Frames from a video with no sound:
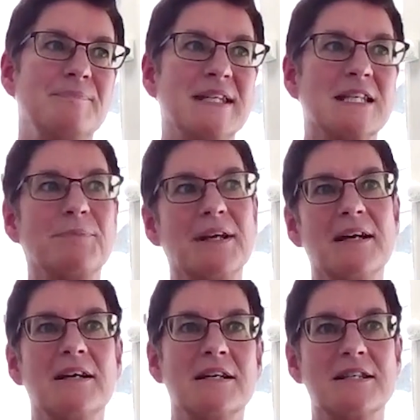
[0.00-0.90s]

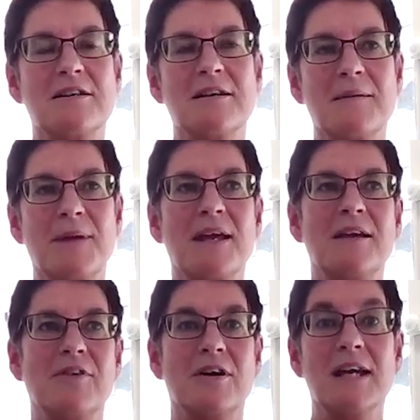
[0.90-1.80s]
displaying concerning
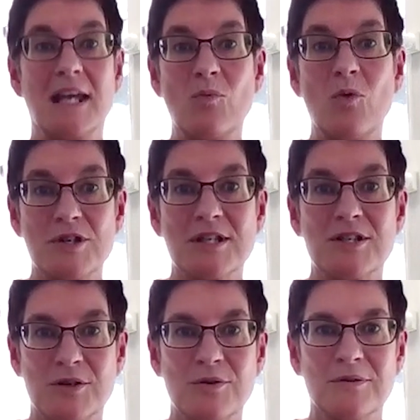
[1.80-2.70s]
behaviour, he was at
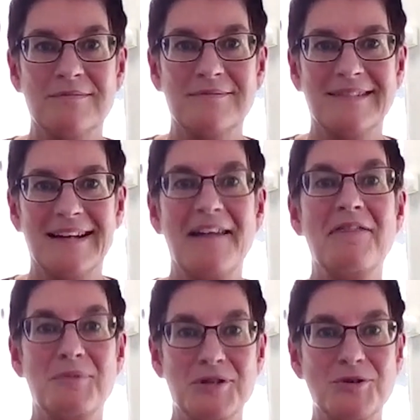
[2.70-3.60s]
school and
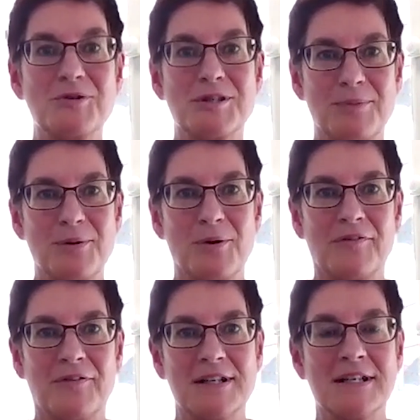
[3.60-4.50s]
there was no support
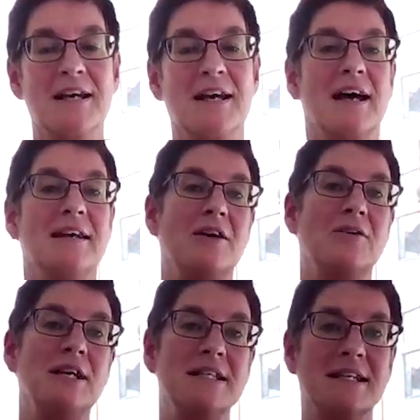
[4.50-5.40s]
offered, and now
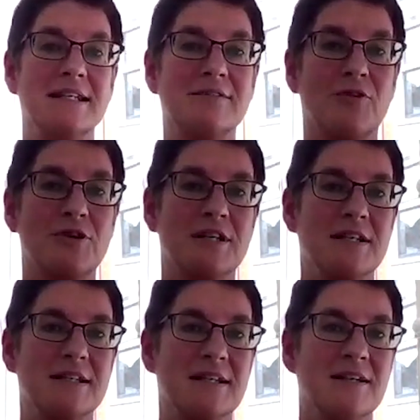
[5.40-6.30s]
he's in his
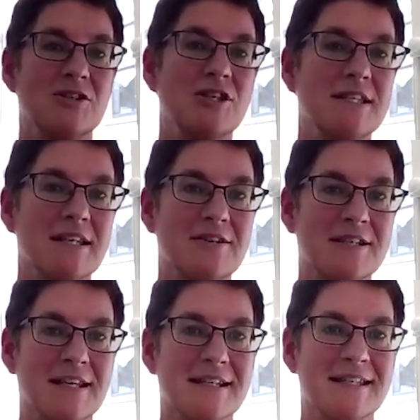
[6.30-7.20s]
40s, she's in her
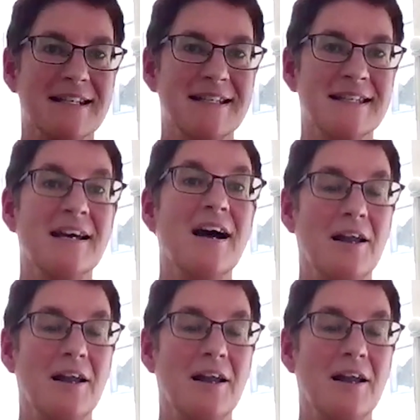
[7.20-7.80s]
60s.